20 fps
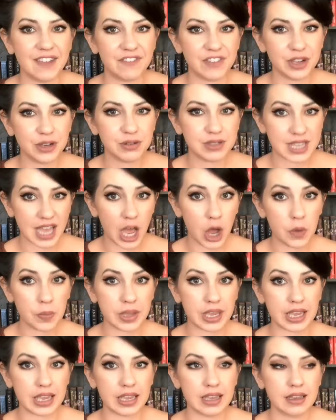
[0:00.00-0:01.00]
If you tell
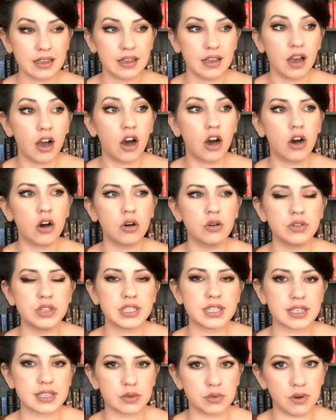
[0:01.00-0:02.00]
me, oh,
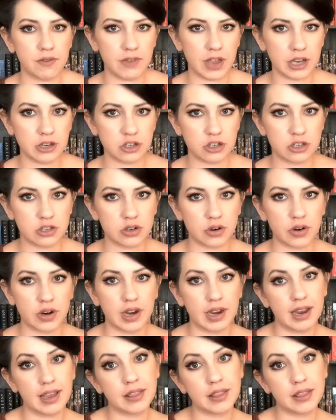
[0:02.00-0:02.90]
this is a revenge story,